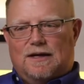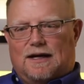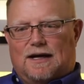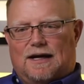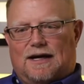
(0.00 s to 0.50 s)

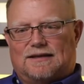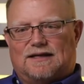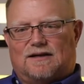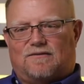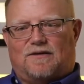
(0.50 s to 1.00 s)

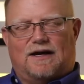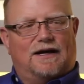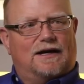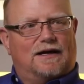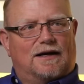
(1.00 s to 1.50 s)
identify
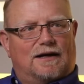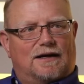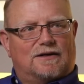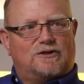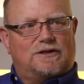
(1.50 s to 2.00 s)

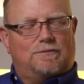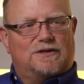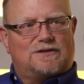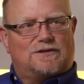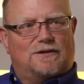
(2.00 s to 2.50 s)
a
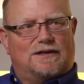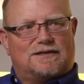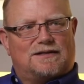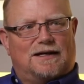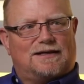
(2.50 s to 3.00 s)
shipment so that
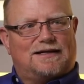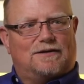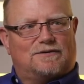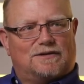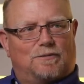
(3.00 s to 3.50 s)
it's not
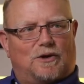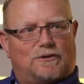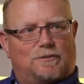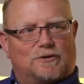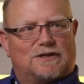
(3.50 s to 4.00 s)
counted
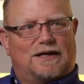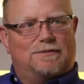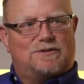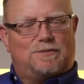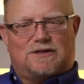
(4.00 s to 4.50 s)
multiple
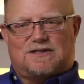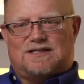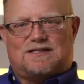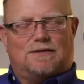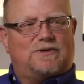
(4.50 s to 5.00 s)
times, because
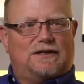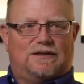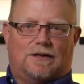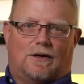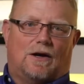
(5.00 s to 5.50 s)
it's something
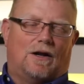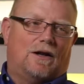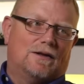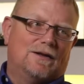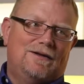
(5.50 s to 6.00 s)
that
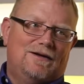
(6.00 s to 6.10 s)
all